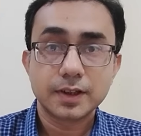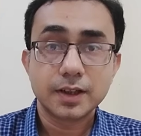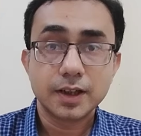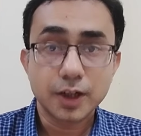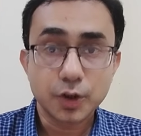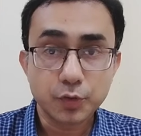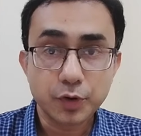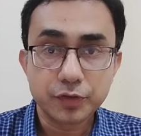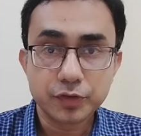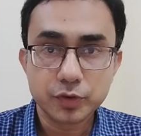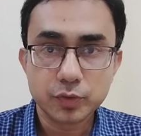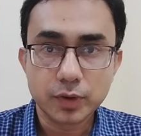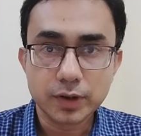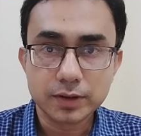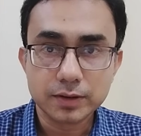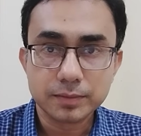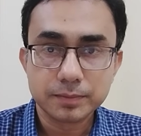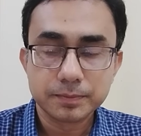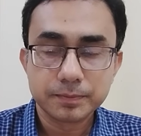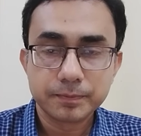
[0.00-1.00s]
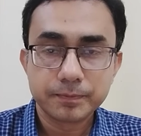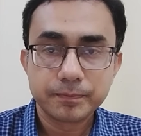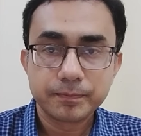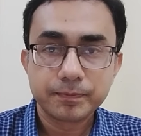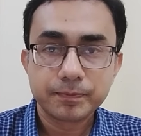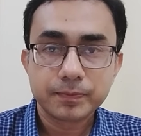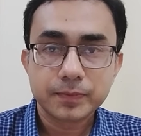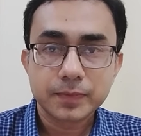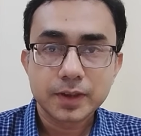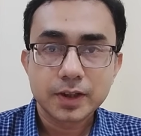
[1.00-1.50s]
Hello everyone.
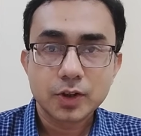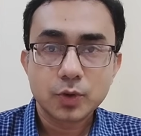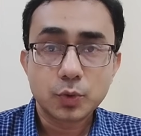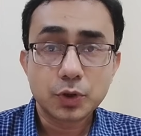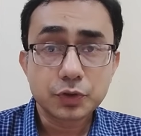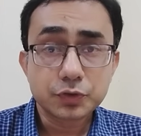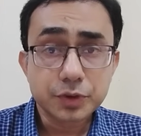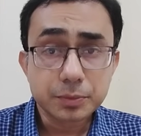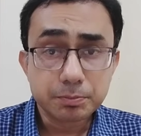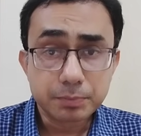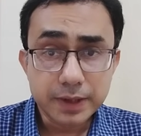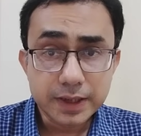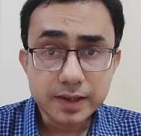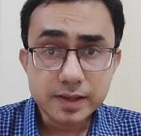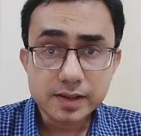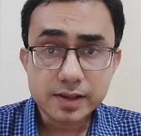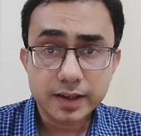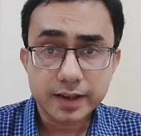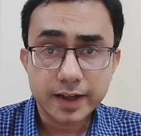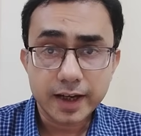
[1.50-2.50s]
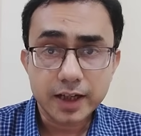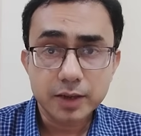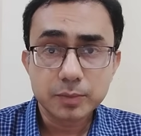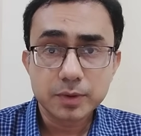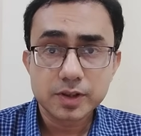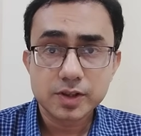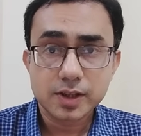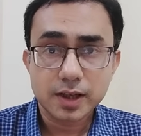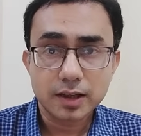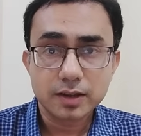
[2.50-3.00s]
One of the biggest
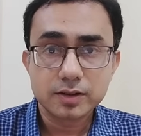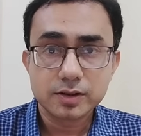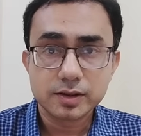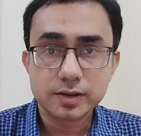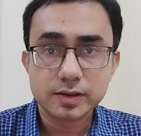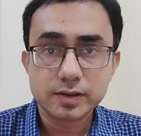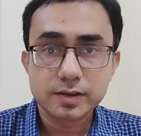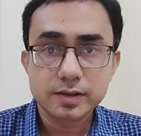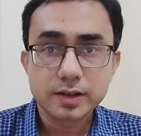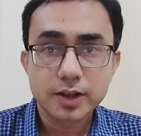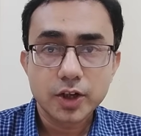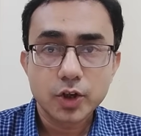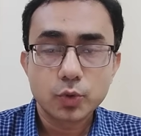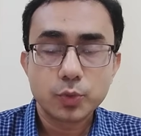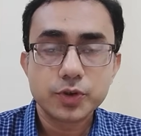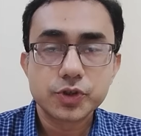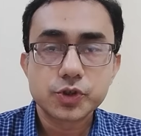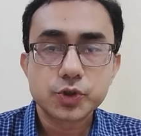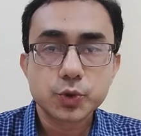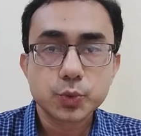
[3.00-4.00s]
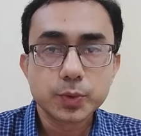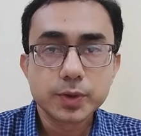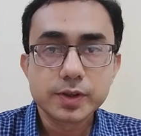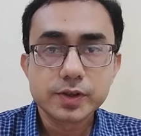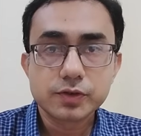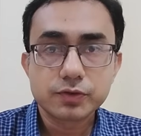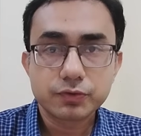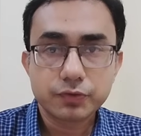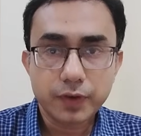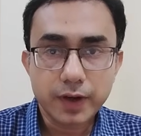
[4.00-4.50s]
academic challenges which
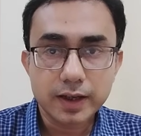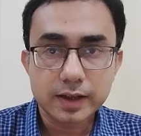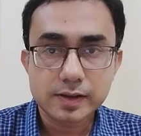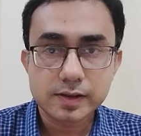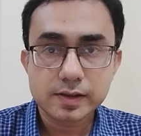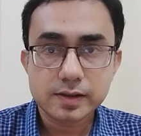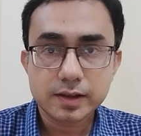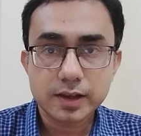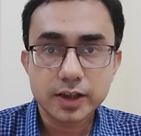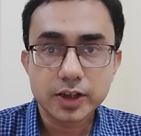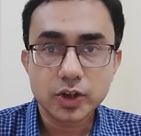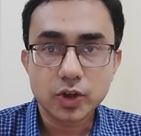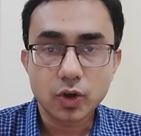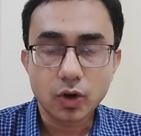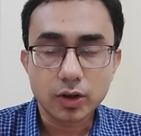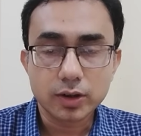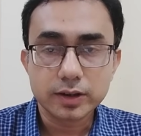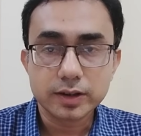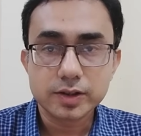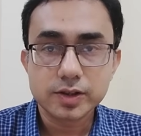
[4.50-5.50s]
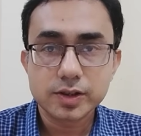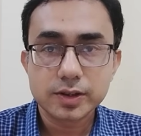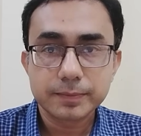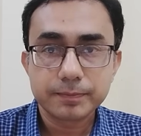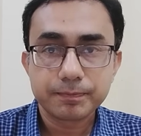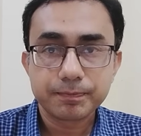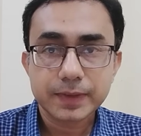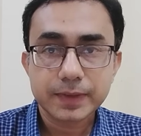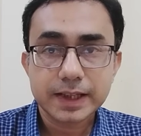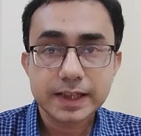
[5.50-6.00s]
students face in college
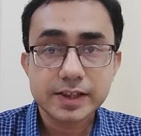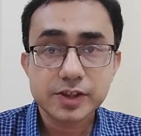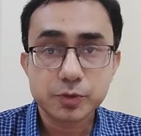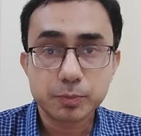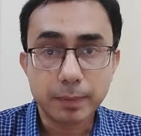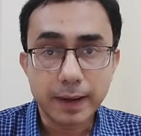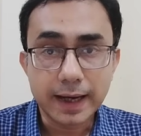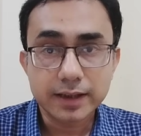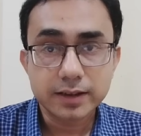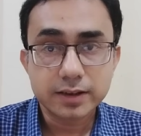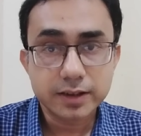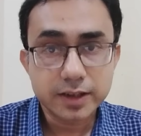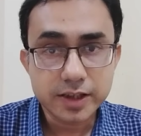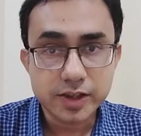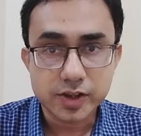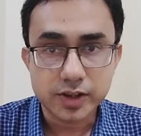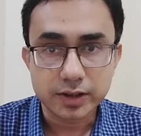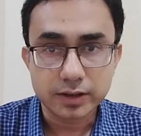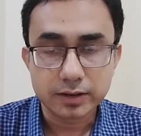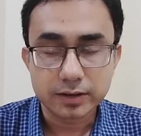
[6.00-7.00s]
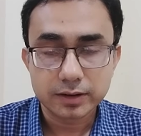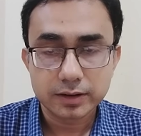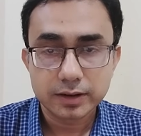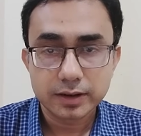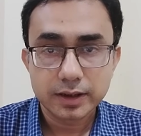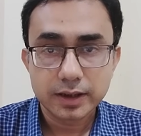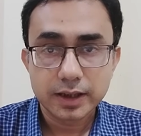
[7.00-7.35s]
is bad teaching.